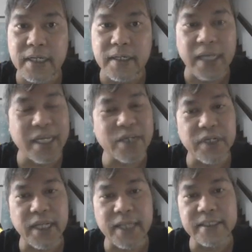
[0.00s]
an
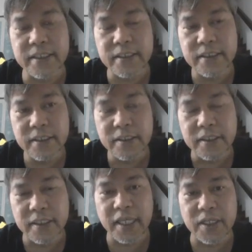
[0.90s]
accurate answer,
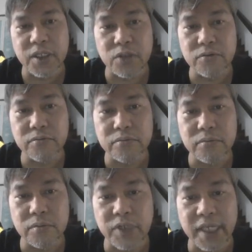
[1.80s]
then you
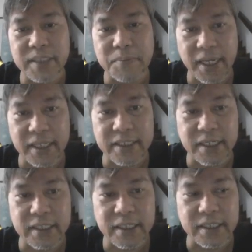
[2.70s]
would expect the
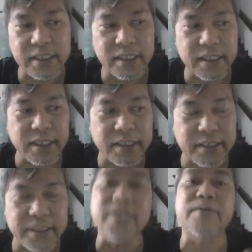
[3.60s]

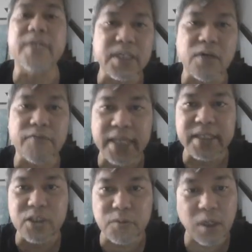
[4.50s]
generation of the
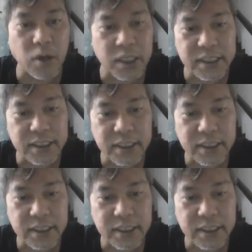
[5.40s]
answer to be longer,